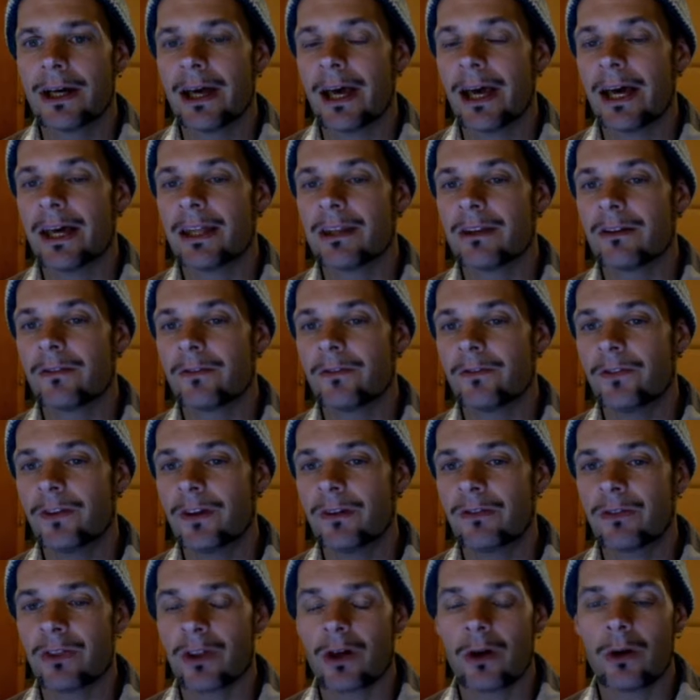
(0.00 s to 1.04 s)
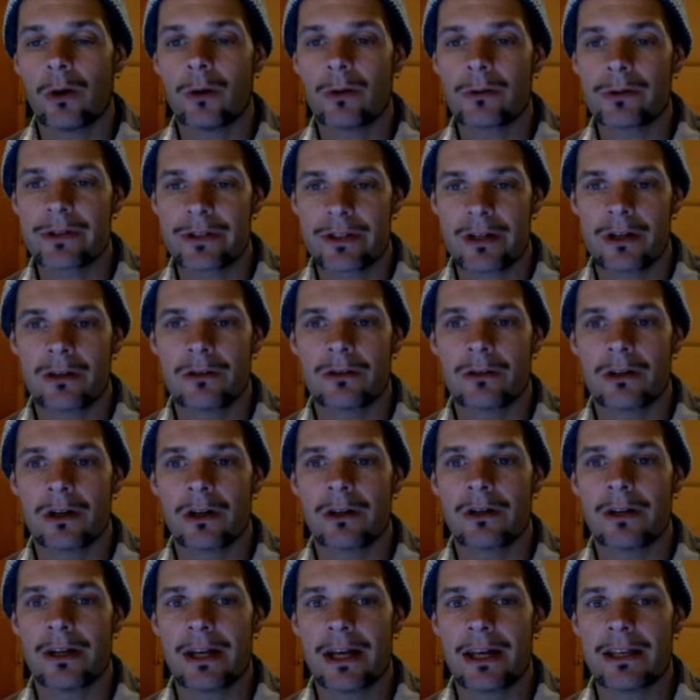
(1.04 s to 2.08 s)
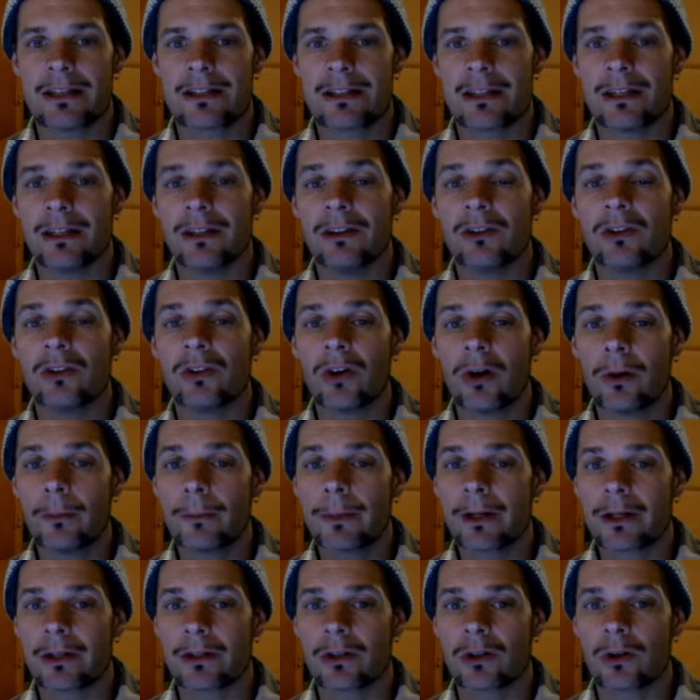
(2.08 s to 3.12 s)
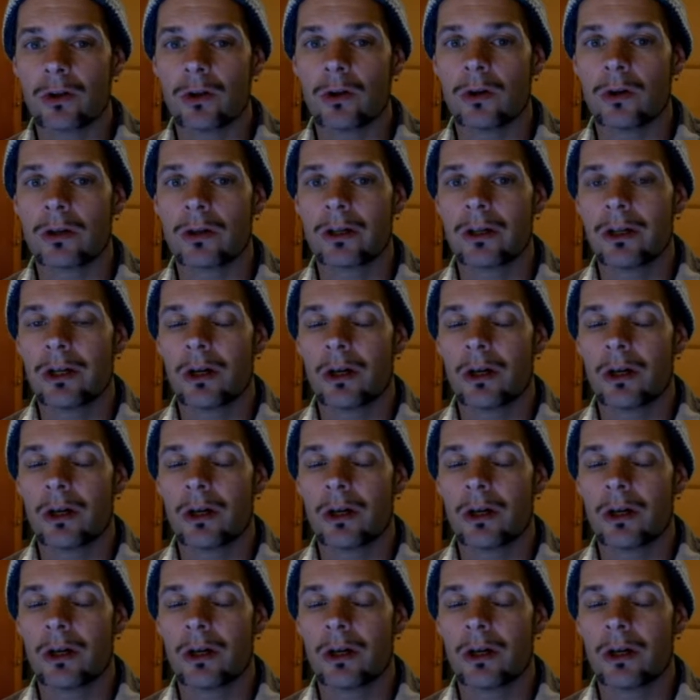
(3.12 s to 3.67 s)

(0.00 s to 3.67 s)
and the fifth, also known as the dominant chord,